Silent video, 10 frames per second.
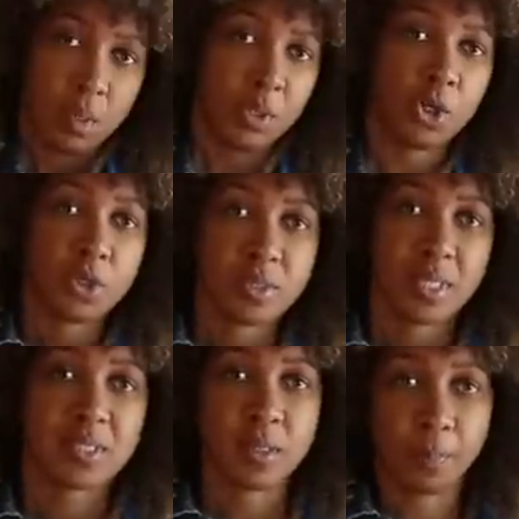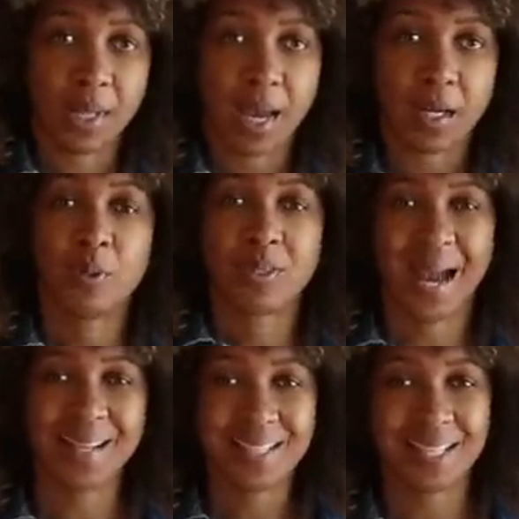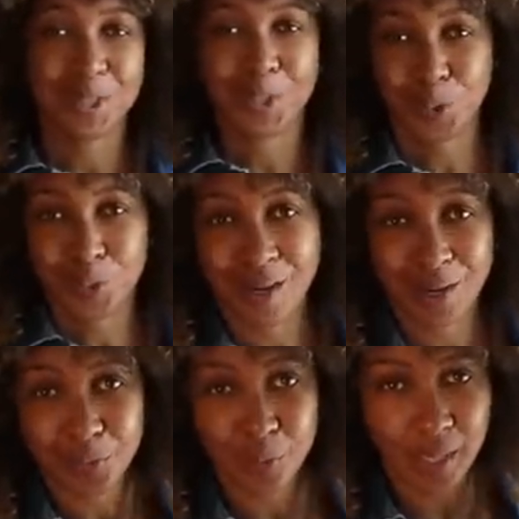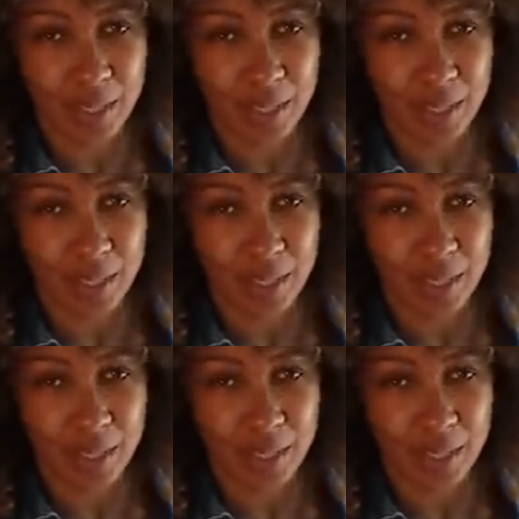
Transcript: because it's the black with the antique gold hardware.